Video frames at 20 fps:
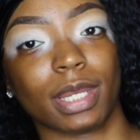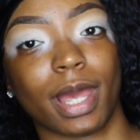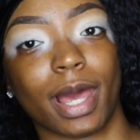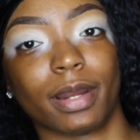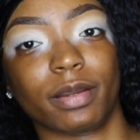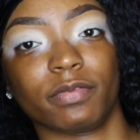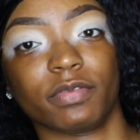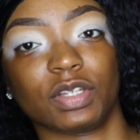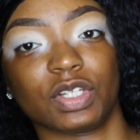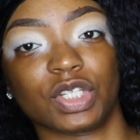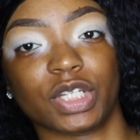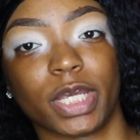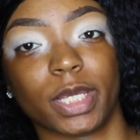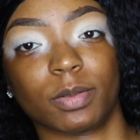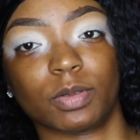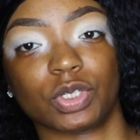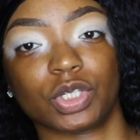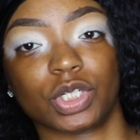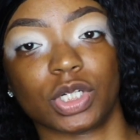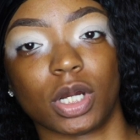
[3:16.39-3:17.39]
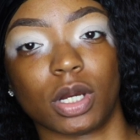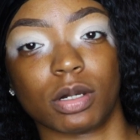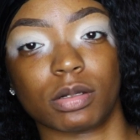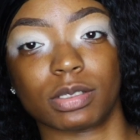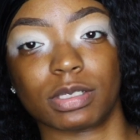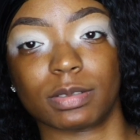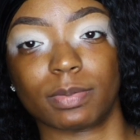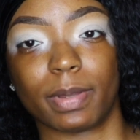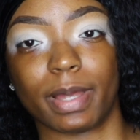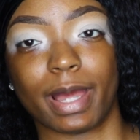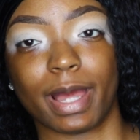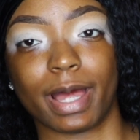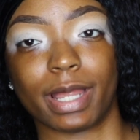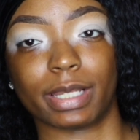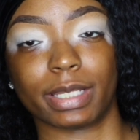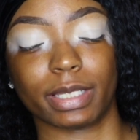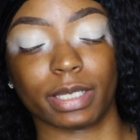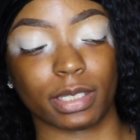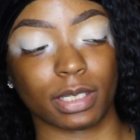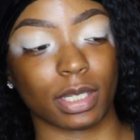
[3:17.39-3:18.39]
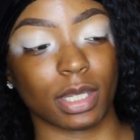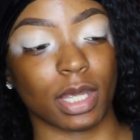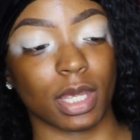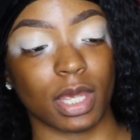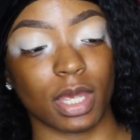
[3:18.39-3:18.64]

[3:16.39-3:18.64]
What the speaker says: out of the James Charles palette,